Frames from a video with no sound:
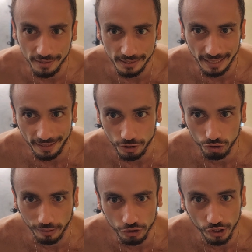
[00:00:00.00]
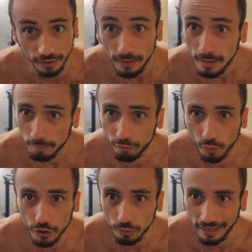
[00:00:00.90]
and static stretching
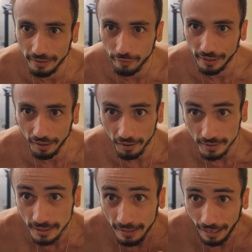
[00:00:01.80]
before you do anything else,